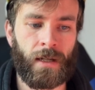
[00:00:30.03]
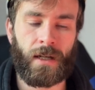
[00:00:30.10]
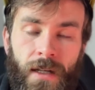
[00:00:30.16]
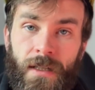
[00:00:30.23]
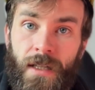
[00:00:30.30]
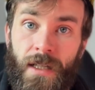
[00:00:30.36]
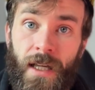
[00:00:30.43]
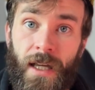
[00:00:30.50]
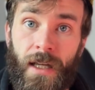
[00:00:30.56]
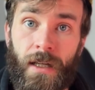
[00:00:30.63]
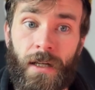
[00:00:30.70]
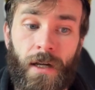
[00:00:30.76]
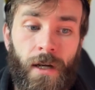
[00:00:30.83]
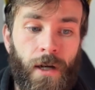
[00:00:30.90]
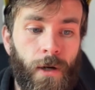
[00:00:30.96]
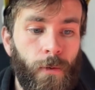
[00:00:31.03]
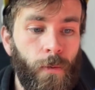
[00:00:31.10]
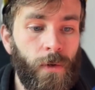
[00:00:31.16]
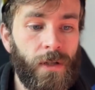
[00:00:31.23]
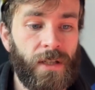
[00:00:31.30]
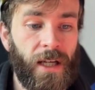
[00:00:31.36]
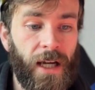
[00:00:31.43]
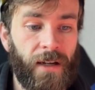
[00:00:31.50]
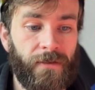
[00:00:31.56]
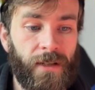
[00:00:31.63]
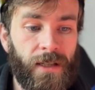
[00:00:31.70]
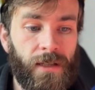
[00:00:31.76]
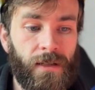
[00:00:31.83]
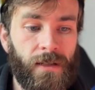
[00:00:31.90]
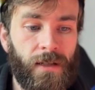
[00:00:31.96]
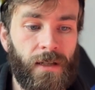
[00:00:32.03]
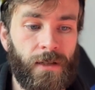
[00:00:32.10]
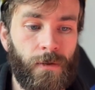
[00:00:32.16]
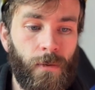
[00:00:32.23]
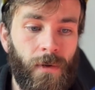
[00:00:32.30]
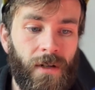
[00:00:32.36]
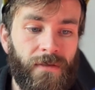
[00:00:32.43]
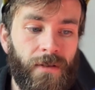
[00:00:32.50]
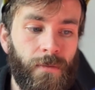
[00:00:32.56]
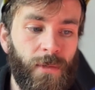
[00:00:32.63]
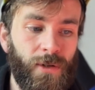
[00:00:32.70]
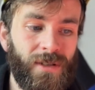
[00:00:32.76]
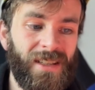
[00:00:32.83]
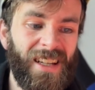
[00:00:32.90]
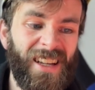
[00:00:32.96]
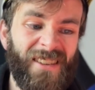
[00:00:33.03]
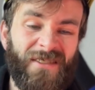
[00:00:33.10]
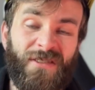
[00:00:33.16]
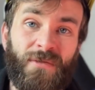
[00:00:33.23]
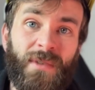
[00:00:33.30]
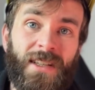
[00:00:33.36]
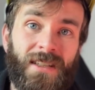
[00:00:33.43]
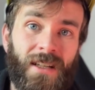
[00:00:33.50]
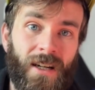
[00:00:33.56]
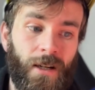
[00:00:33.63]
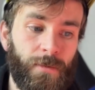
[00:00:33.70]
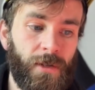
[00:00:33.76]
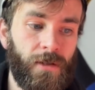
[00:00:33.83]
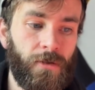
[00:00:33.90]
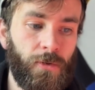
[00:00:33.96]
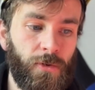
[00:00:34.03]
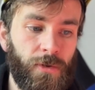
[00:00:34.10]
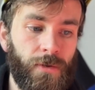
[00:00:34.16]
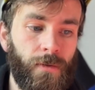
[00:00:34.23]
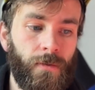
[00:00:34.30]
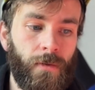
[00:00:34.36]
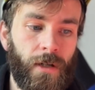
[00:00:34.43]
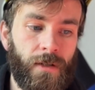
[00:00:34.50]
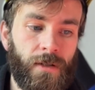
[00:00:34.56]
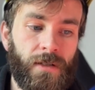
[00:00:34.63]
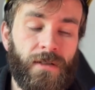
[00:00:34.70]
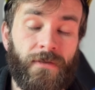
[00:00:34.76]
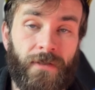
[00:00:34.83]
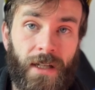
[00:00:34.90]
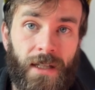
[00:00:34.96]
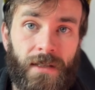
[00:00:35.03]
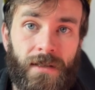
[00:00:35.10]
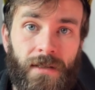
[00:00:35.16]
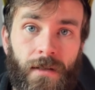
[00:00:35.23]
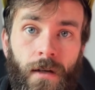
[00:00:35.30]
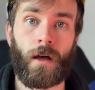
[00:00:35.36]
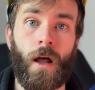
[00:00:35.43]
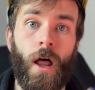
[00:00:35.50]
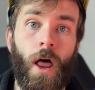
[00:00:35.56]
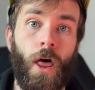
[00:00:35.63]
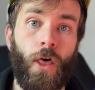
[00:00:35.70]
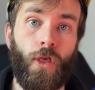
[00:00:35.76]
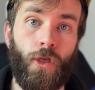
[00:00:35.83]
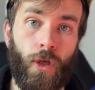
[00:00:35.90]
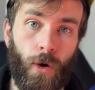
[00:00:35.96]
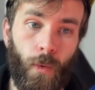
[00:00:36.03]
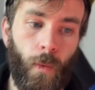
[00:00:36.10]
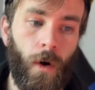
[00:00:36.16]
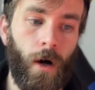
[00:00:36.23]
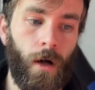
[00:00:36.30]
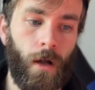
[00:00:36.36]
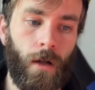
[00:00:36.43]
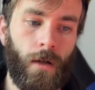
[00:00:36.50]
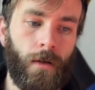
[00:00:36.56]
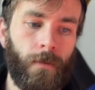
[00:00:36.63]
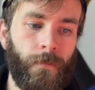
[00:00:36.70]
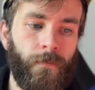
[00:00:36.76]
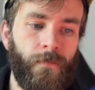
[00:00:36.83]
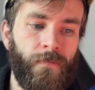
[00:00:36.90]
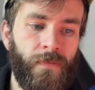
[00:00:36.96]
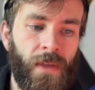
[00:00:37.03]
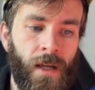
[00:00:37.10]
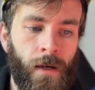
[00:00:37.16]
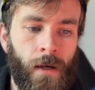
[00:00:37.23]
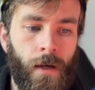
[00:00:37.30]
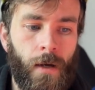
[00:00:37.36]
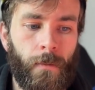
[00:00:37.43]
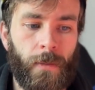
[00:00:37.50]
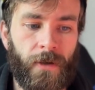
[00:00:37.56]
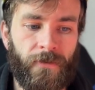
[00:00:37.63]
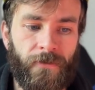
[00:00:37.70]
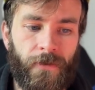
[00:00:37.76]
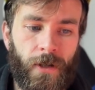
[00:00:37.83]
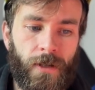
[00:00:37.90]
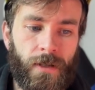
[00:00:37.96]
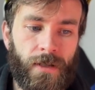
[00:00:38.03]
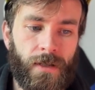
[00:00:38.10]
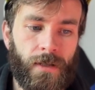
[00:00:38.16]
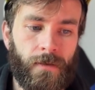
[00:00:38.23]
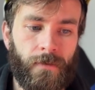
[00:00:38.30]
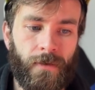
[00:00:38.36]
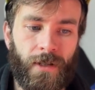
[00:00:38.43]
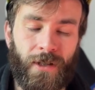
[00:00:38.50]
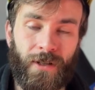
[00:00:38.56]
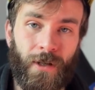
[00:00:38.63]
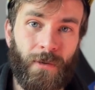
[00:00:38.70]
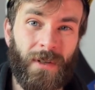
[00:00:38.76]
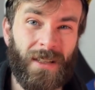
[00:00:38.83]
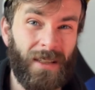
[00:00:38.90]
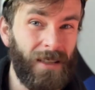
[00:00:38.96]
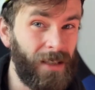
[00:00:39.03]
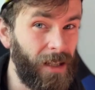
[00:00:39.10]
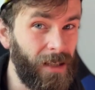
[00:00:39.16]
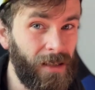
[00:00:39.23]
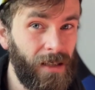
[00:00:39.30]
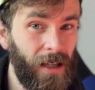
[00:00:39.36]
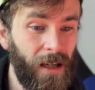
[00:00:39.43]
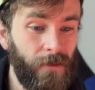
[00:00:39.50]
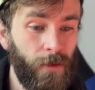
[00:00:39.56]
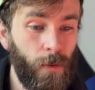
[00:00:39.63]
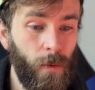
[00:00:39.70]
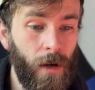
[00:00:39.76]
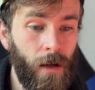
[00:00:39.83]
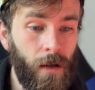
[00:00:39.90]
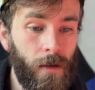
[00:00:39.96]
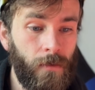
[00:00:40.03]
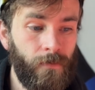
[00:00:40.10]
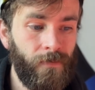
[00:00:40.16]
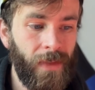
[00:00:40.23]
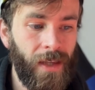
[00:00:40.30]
Today, we're diving into one of the most infamous obstacles runners face, the wall. But first, you know what doesn't have a wall?